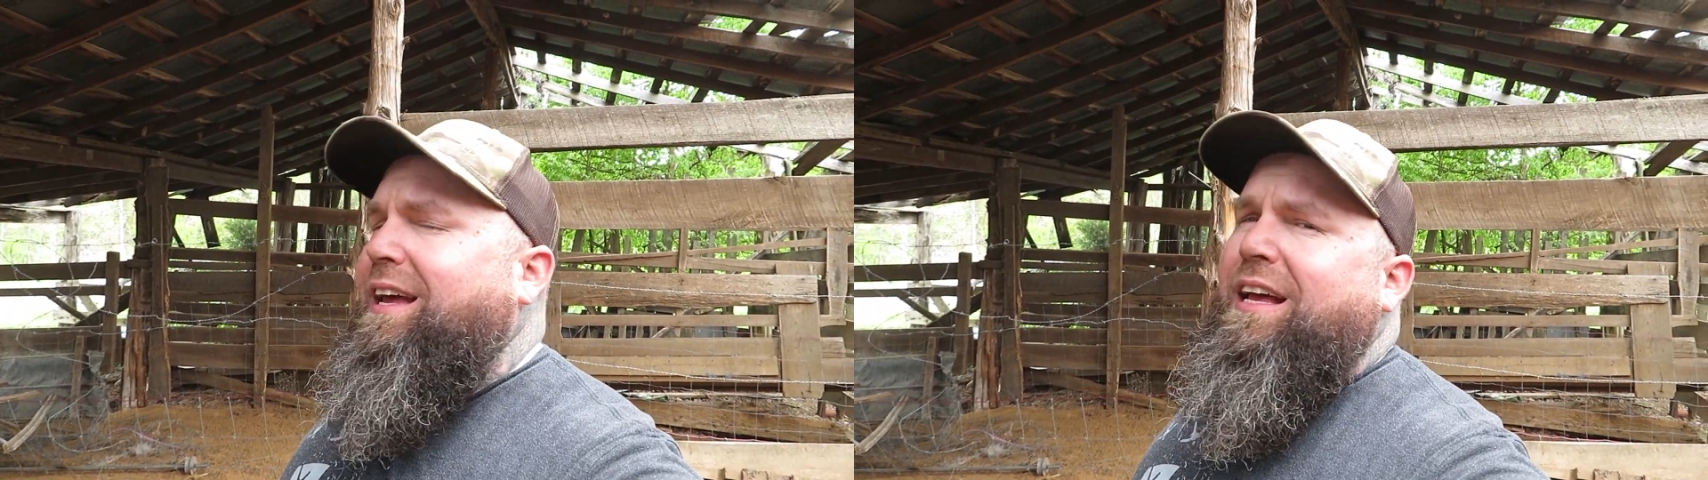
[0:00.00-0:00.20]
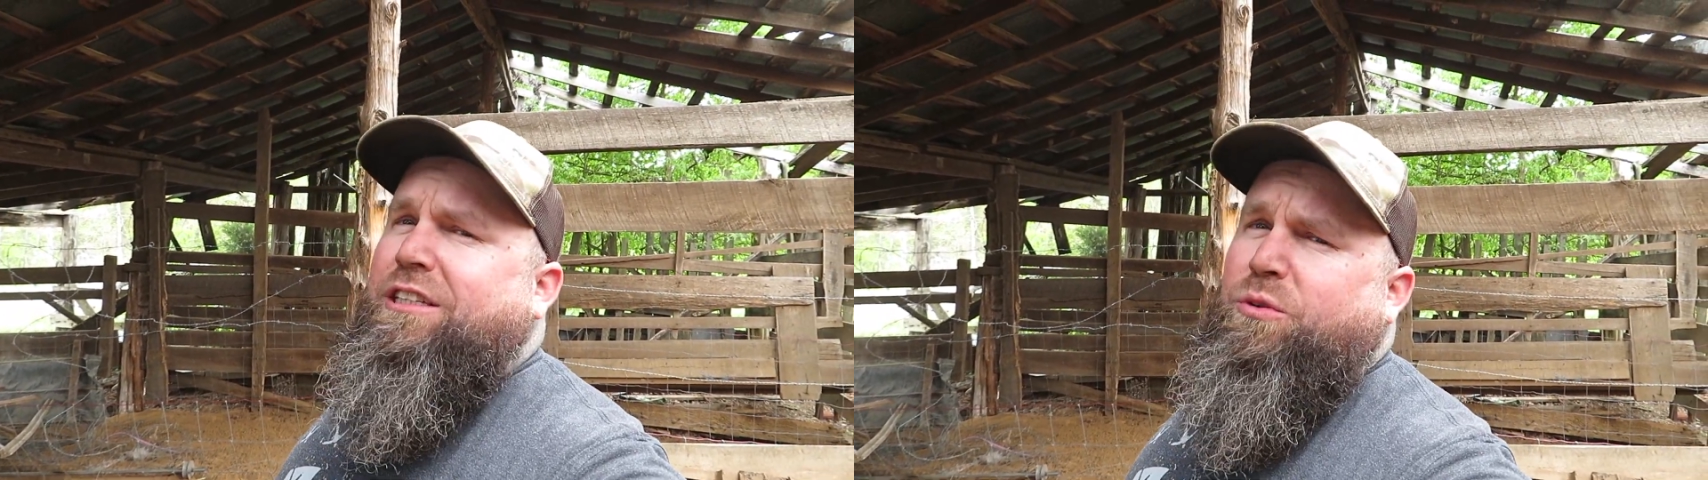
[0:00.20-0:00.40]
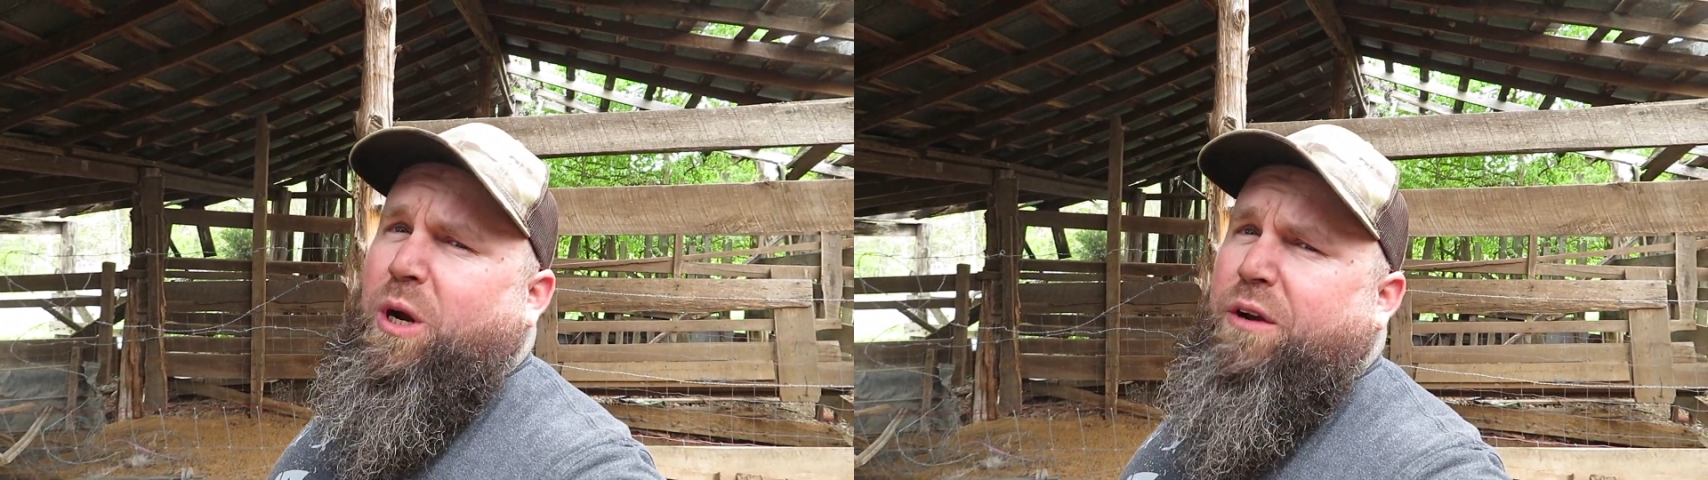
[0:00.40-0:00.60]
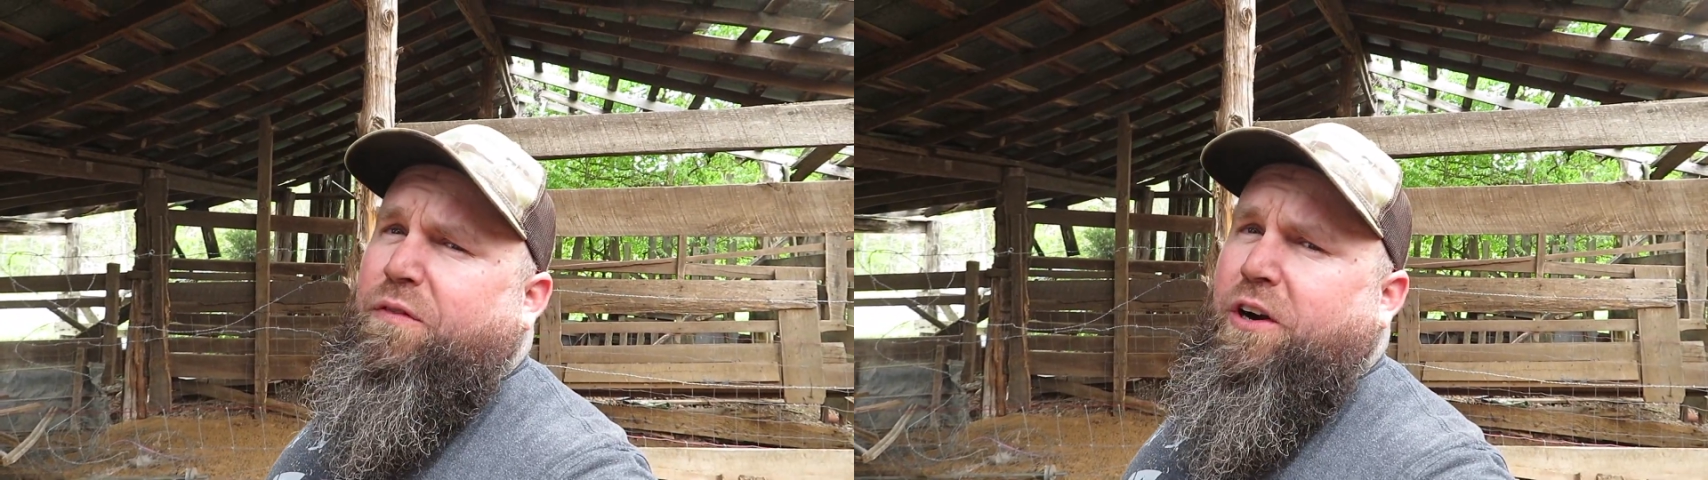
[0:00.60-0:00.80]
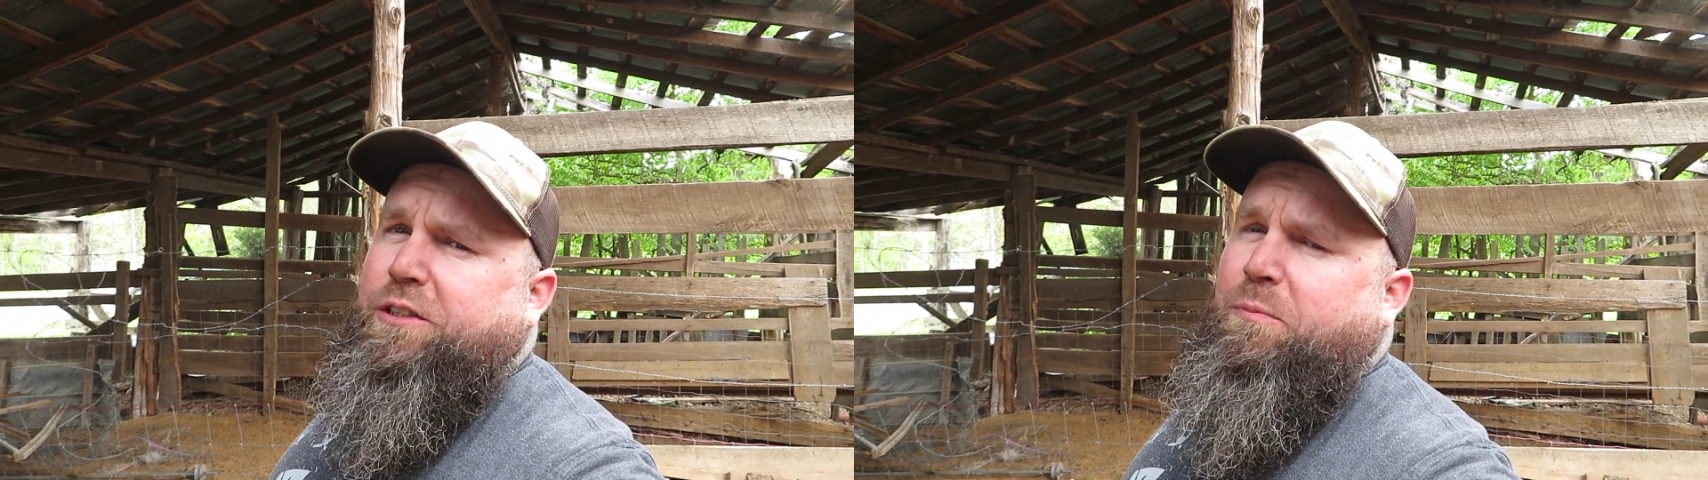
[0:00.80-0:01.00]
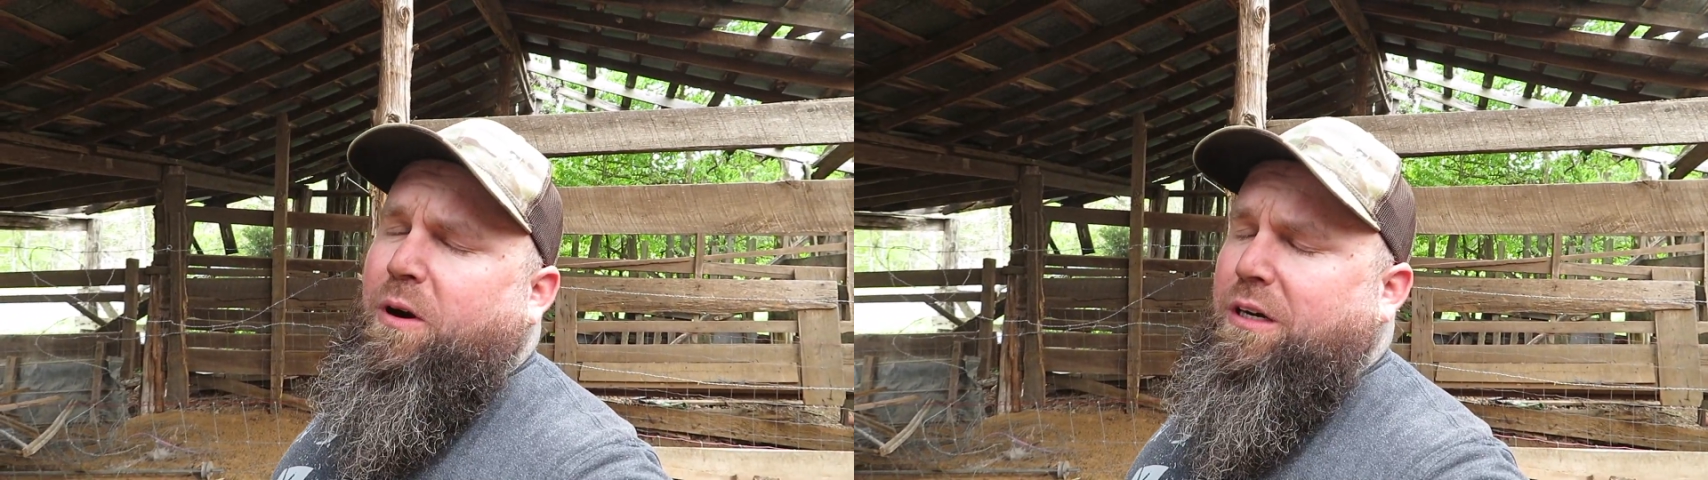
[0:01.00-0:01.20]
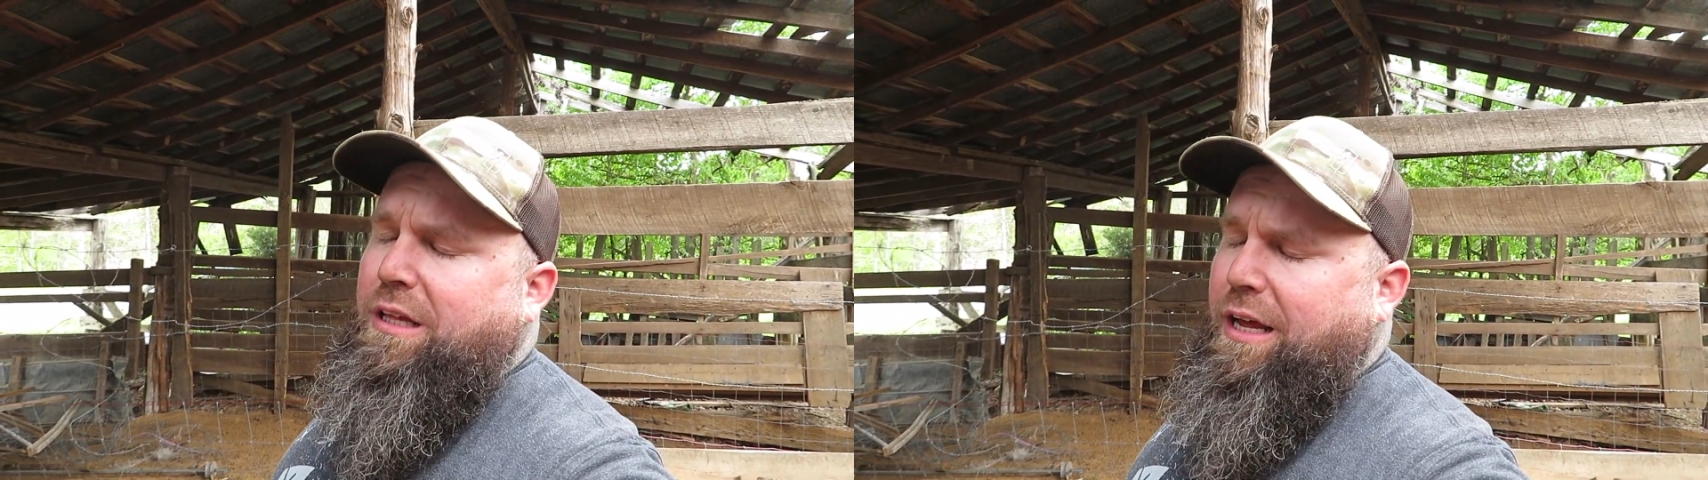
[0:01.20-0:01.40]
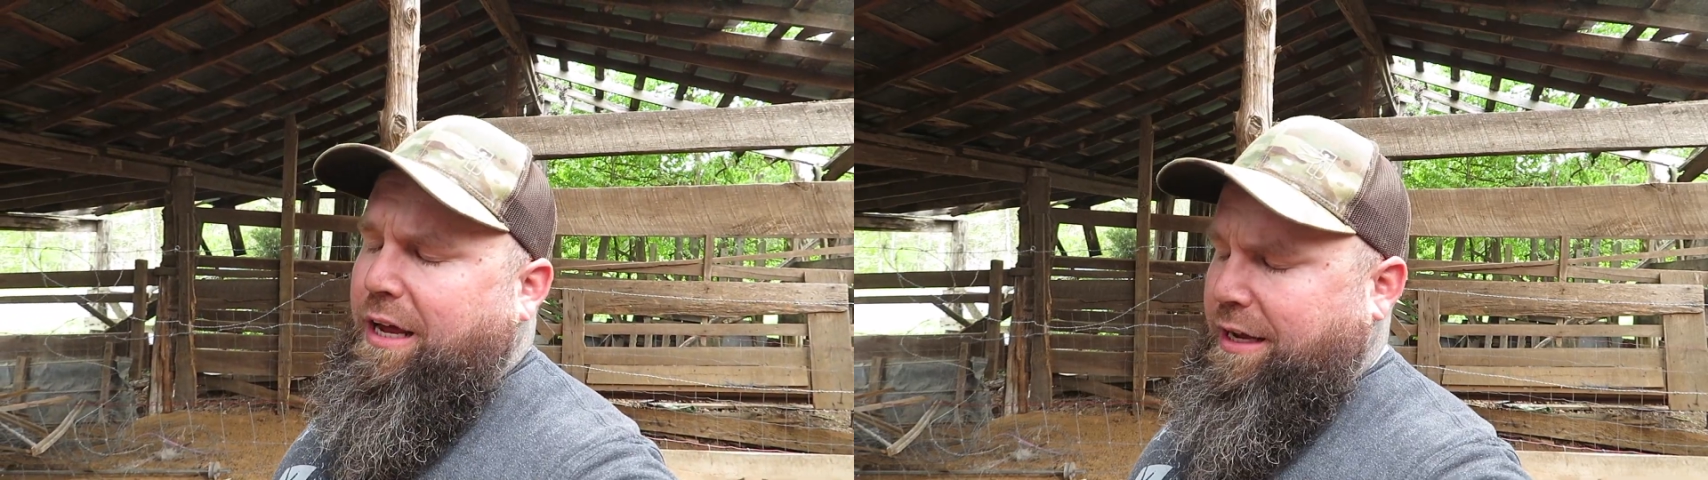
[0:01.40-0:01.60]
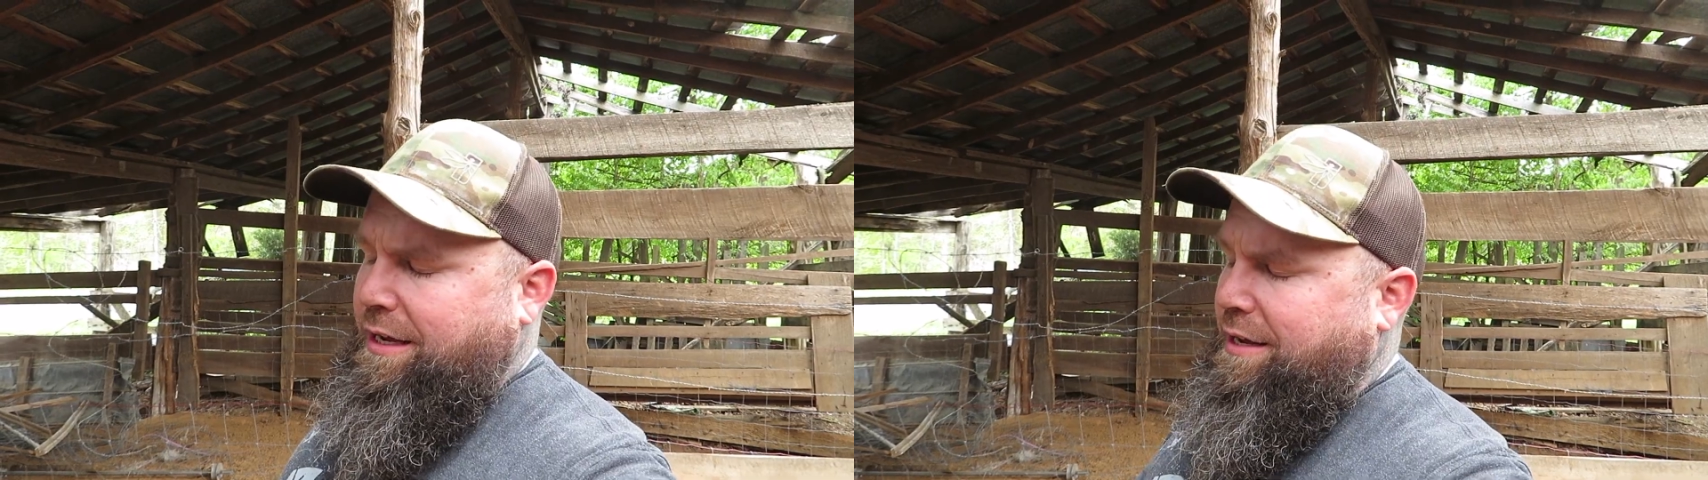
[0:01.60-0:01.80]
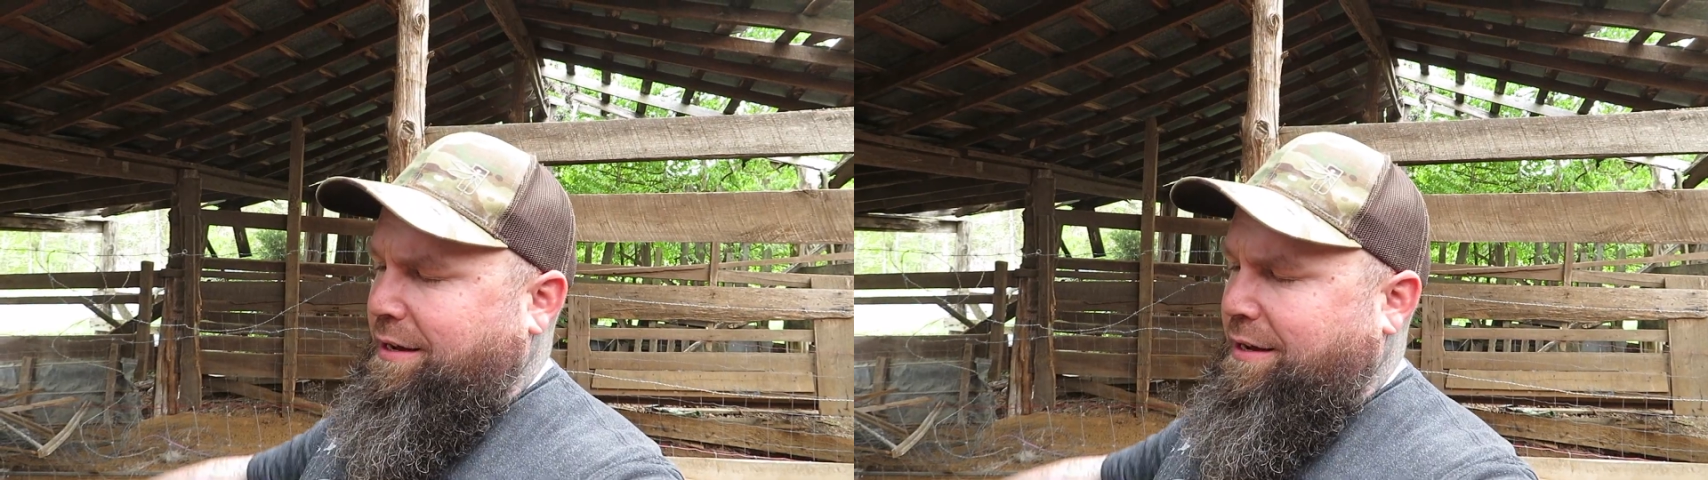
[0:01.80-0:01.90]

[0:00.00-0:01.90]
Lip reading: his 21st birthday.